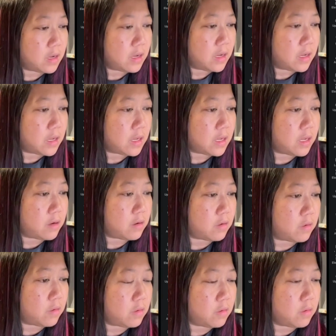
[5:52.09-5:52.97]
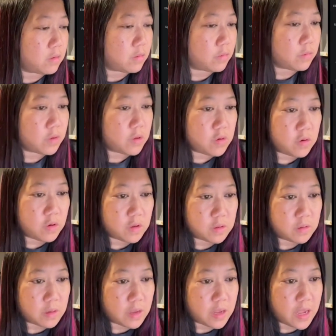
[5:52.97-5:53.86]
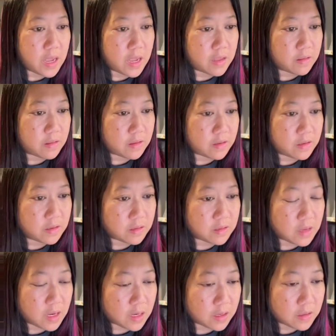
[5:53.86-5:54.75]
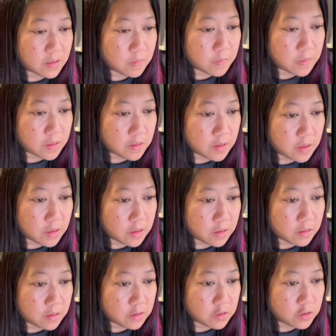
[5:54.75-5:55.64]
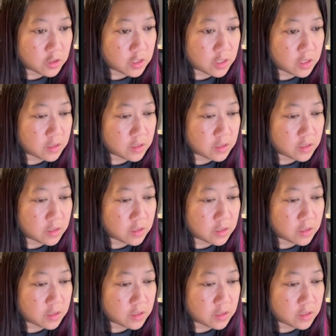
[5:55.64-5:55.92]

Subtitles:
You know, you could add, this is not going to be like a legit.